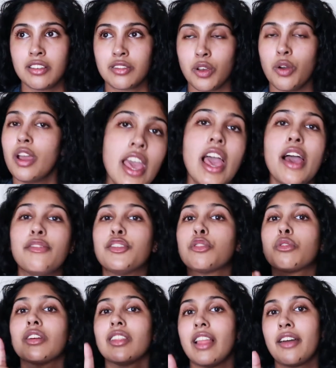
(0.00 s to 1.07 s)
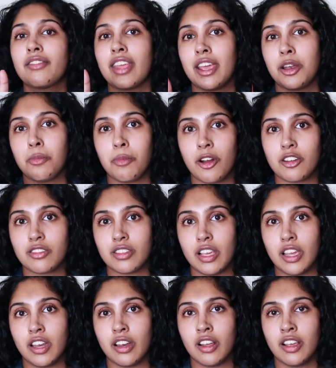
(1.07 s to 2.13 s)
so if you are a left-handed
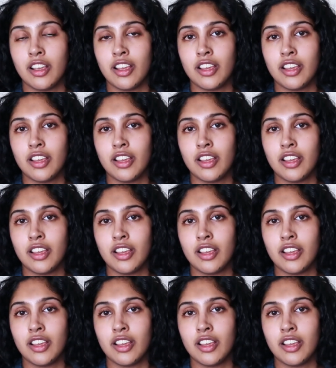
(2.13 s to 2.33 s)
person,